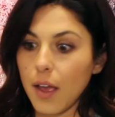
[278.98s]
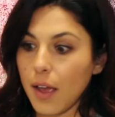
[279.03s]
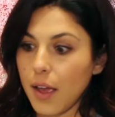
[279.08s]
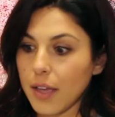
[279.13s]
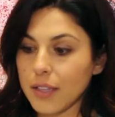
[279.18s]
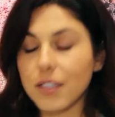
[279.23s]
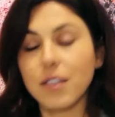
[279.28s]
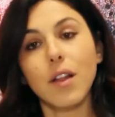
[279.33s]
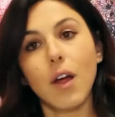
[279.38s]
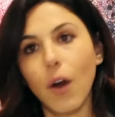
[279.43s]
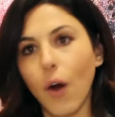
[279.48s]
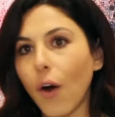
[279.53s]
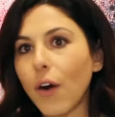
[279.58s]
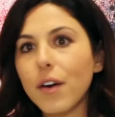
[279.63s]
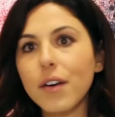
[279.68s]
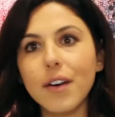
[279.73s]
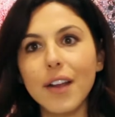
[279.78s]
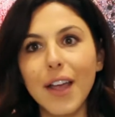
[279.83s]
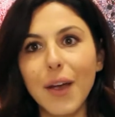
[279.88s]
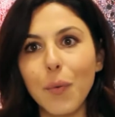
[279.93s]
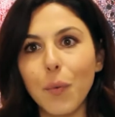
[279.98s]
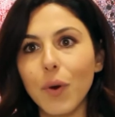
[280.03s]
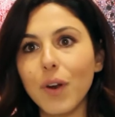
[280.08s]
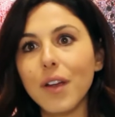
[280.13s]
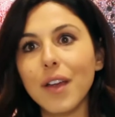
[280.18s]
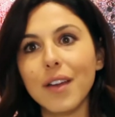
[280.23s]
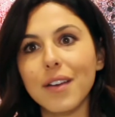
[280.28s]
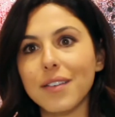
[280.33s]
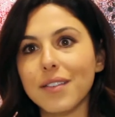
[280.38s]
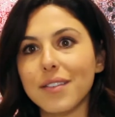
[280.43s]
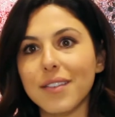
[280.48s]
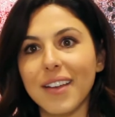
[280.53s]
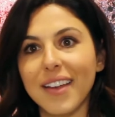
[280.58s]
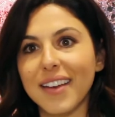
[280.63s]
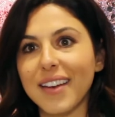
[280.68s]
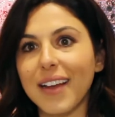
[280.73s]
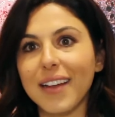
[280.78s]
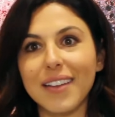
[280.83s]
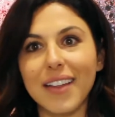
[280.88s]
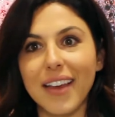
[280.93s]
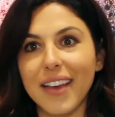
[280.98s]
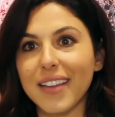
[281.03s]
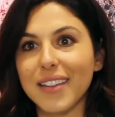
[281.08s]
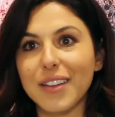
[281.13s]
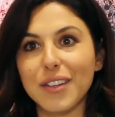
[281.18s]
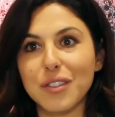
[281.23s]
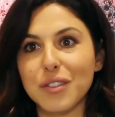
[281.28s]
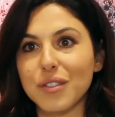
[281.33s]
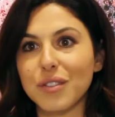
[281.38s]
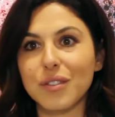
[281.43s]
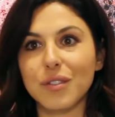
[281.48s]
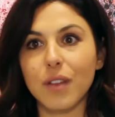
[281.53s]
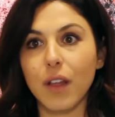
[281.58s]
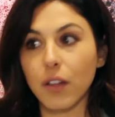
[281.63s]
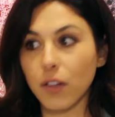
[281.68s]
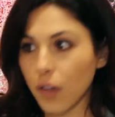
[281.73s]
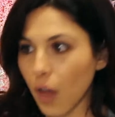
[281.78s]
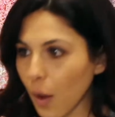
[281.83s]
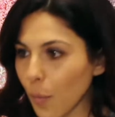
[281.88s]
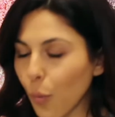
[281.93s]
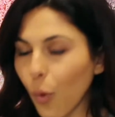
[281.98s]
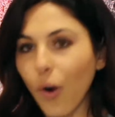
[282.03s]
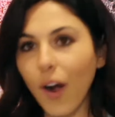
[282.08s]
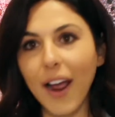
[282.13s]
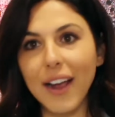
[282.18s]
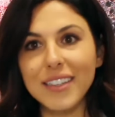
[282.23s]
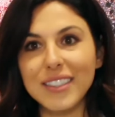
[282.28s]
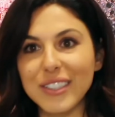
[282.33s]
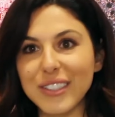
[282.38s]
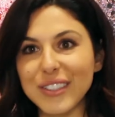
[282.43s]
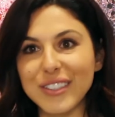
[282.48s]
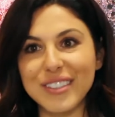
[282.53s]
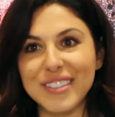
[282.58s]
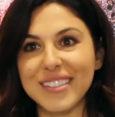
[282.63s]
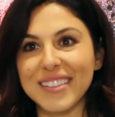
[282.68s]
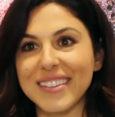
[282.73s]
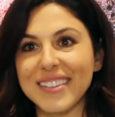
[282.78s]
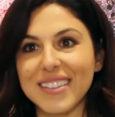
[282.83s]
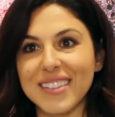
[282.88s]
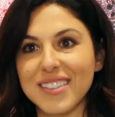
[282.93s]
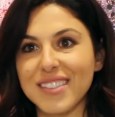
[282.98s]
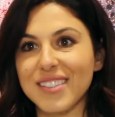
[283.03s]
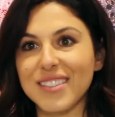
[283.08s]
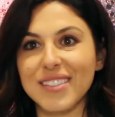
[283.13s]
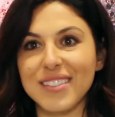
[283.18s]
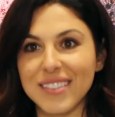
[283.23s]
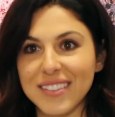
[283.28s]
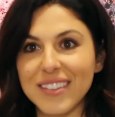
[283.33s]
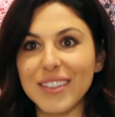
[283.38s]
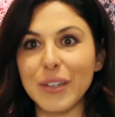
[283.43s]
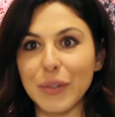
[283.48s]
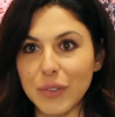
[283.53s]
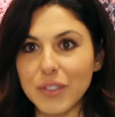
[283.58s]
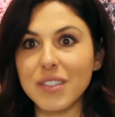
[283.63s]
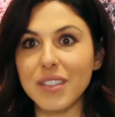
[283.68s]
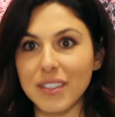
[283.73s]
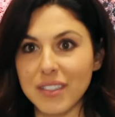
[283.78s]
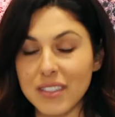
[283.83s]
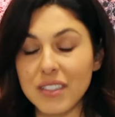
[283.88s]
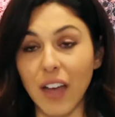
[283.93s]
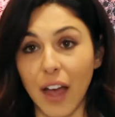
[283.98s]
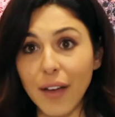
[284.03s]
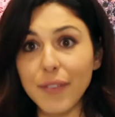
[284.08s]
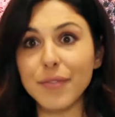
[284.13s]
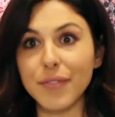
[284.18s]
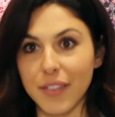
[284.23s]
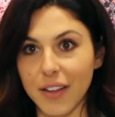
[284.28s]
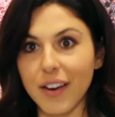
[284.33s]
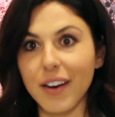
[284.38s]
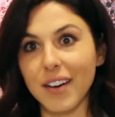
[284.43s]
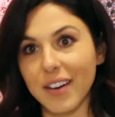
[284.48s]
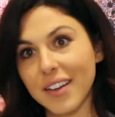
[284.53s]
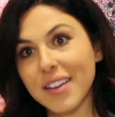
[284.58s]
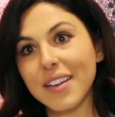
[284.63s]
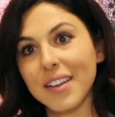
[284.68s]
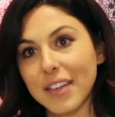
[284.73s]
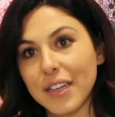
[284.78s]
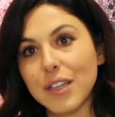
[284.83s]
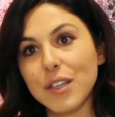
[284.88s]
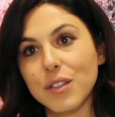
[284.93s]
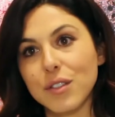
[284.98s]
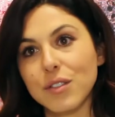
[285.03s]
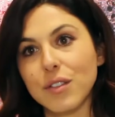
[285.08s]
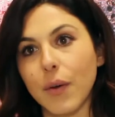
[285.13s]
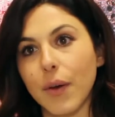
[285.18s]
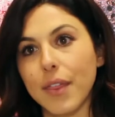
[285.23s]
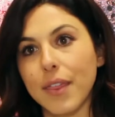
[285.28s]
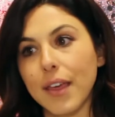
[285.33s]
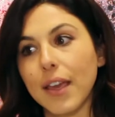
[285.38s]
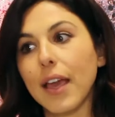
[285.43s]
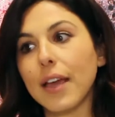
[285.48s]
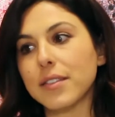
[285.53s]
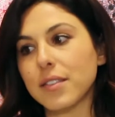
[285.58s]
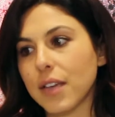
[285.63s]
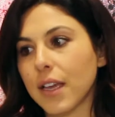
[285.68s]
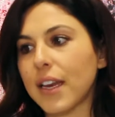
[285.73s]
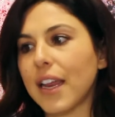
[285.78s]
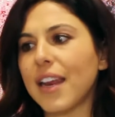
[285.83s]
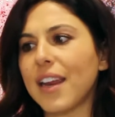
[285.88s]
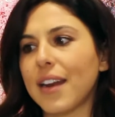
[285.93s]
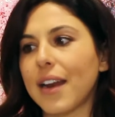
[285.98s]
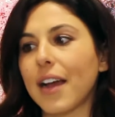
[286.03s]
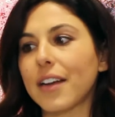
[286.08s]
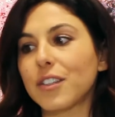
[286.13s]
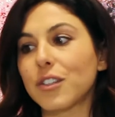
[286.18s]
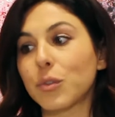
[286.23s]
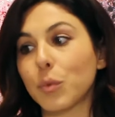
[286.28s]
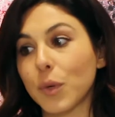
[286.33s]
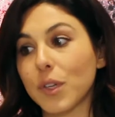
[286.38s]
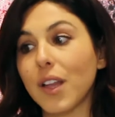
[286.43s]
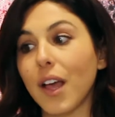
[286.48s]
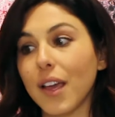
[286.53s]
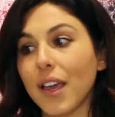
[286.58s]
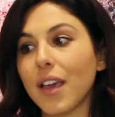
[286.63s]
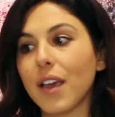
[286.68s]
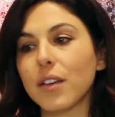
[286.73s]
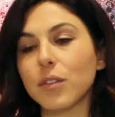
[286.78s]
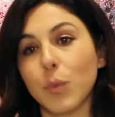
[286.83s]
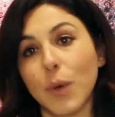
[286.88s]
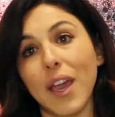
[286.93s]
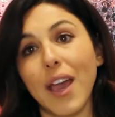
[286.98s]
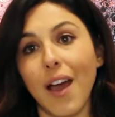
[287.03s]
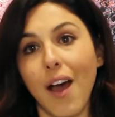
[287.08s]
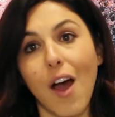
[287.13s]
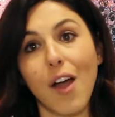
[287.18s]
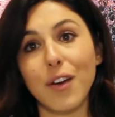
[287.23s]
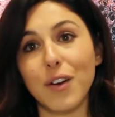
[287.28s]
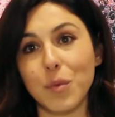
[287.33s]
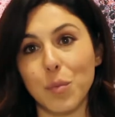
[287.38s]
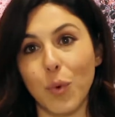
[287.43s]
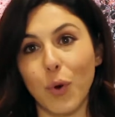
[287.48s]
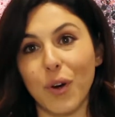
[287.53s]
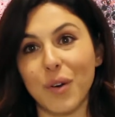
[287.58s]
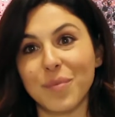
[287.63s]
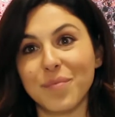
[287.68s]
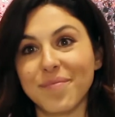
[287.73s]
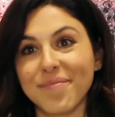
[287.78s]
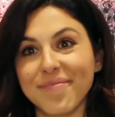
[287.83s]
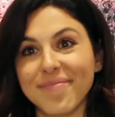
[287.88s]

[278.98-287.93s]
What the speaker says: it's a lot harder to get work in LA. There's a lot more actors, and there's, it's tough there. So I think as Canadian actors, we're lucky because we get hired more.